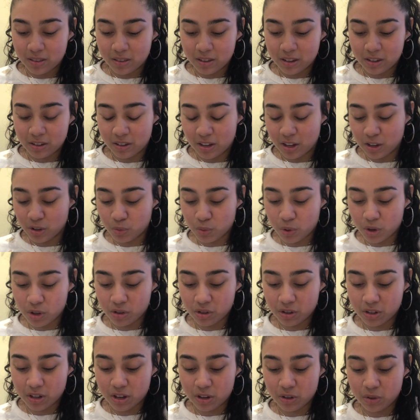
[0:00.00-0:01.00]
This next
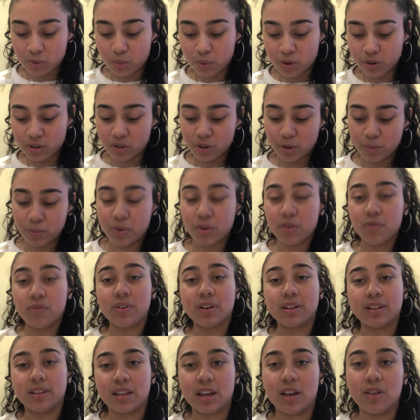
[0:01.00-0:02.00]
question is, what's the
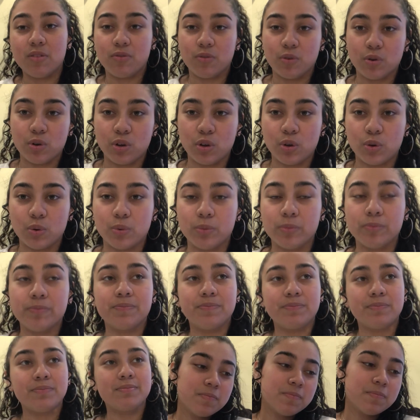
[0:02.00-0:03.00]
perfect date for you?
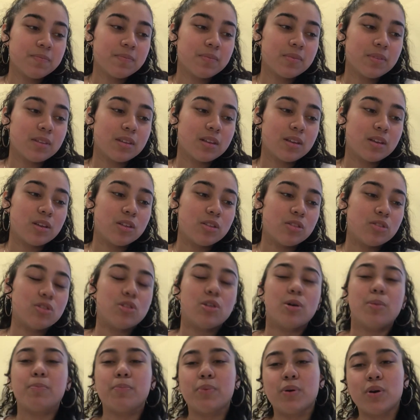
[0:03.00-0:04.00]

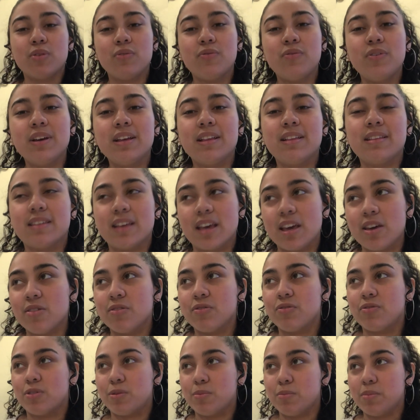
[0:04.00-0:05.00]
The perfect
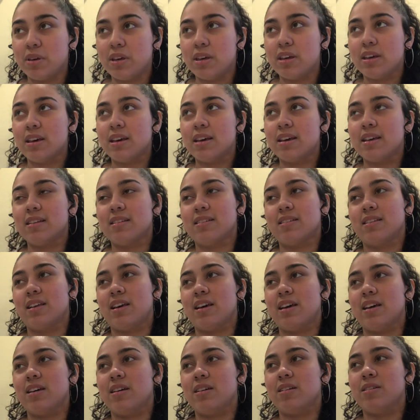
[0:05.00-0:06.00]
date for me is
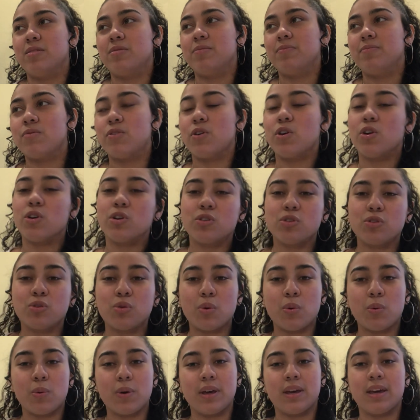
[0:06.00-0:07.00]

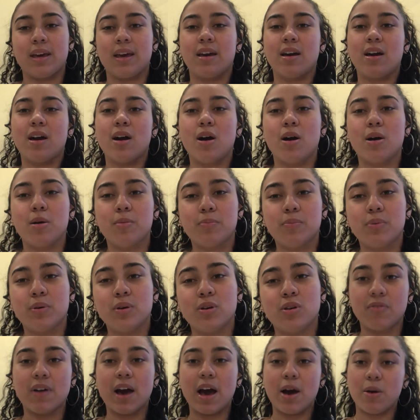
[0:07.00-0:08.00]
first waking up.
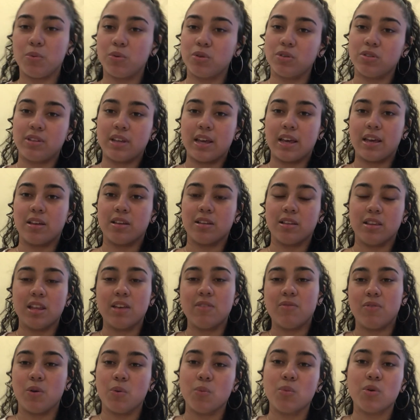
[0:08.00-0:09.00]
If I was
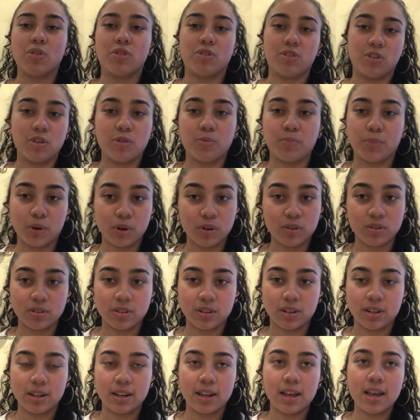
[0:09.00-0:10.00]
living with this
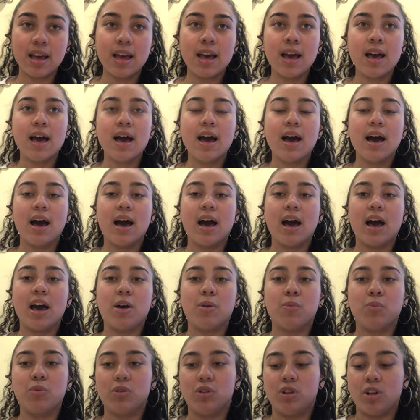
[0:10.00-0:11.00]
person,
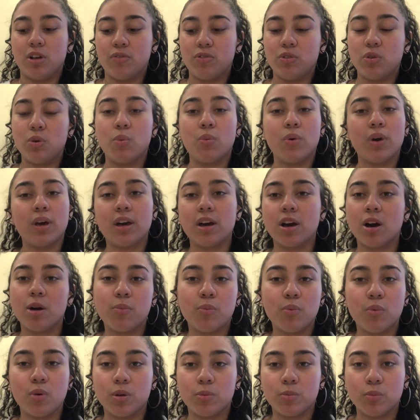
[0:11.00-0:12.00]
I would love to wake
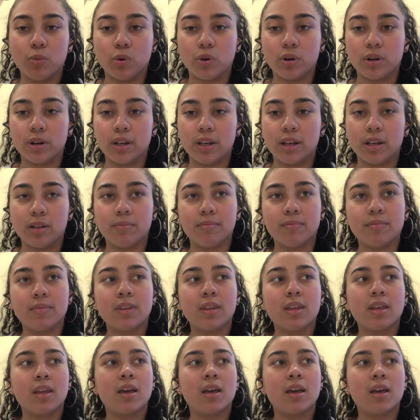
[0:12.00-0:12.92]
up one morning,